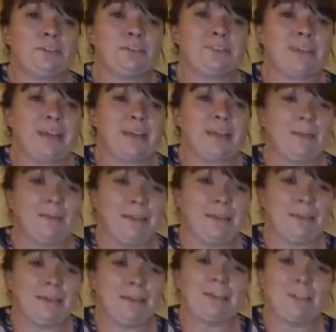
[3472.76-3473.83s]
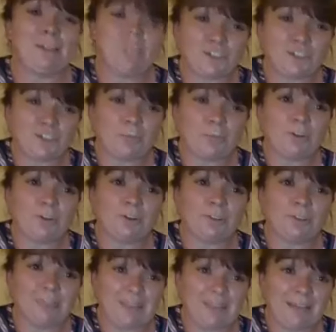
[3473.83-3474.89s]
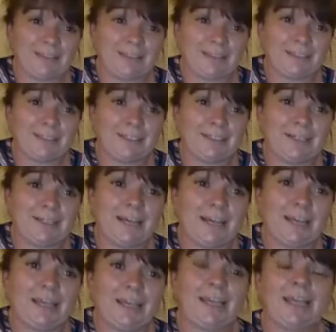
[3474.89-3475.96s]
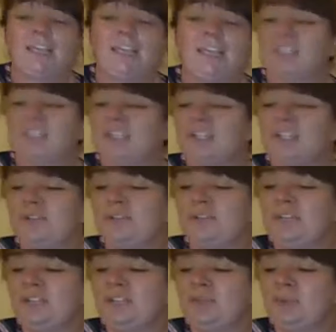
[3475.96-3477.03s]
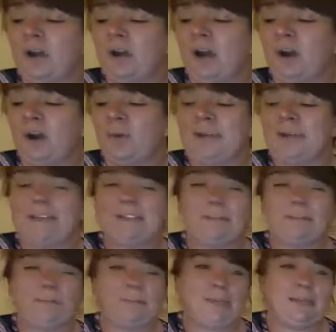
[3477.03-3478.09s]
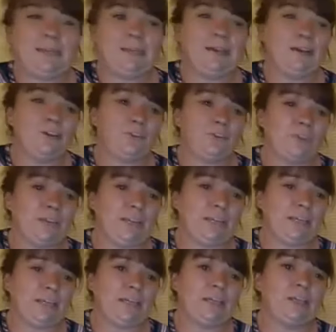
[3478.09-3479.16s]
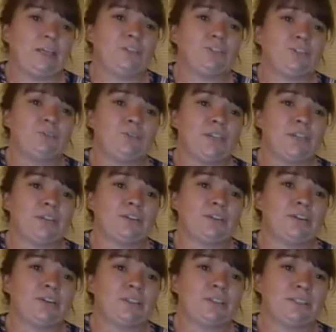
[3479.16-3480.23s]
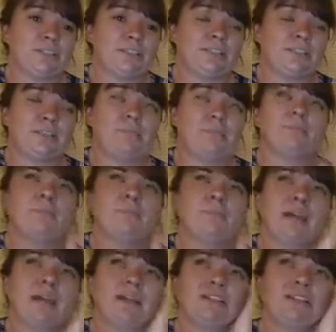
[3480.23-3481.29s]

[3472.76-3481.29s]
biggest spenders I met in customer lines. Okay. So you need to always be ready to share Cincy.